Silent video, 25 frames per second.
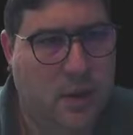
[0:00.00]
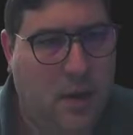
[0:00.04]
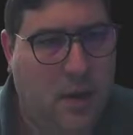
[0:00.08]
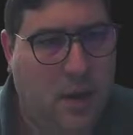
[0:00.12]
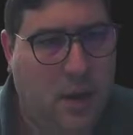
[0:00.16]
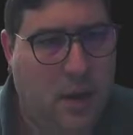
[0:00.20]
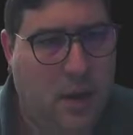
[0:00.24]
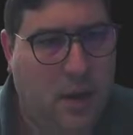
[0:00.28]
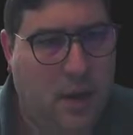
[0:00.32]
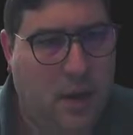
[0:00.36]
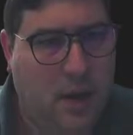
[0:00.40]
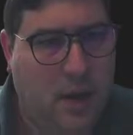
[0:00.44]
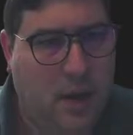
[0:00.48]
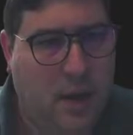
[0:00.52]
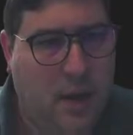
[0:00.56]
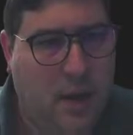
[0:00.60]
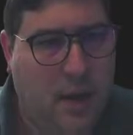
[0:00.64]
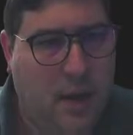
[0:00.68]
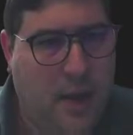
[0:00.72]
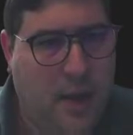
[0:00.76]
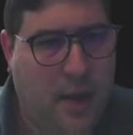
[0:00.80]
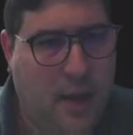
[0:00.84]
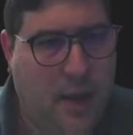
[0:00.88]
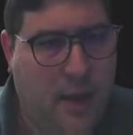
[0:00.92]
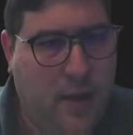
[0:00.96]

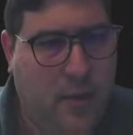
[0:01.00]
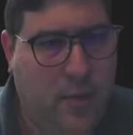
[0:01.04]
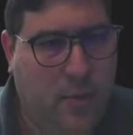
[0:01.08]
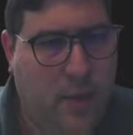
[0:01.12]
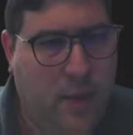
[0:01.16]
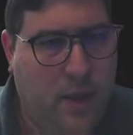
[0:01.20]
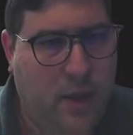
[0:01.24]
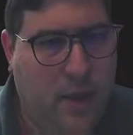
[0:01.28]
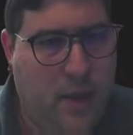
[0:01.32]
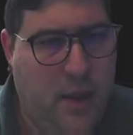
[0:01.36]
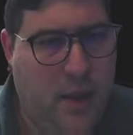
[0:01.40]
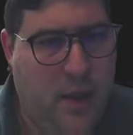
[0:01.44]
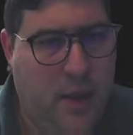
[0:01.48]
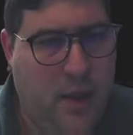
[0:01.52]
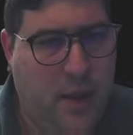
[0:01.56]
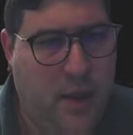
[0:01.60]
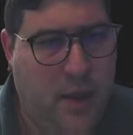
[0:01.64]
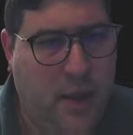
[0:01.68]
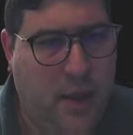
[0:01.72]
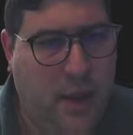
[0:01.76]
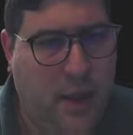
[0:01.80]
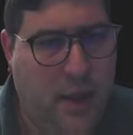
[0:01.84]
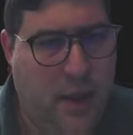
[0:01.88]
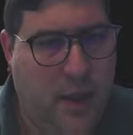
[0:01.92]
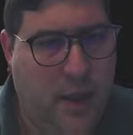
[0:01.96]
and we
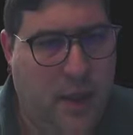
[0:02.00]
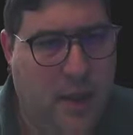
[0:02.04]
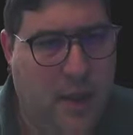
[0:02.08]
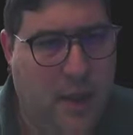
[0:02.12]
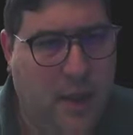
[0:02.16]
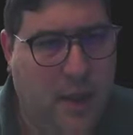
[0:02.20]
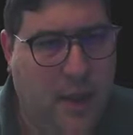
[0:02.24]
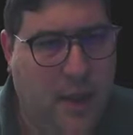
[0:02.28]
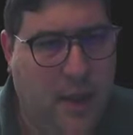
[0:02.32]
can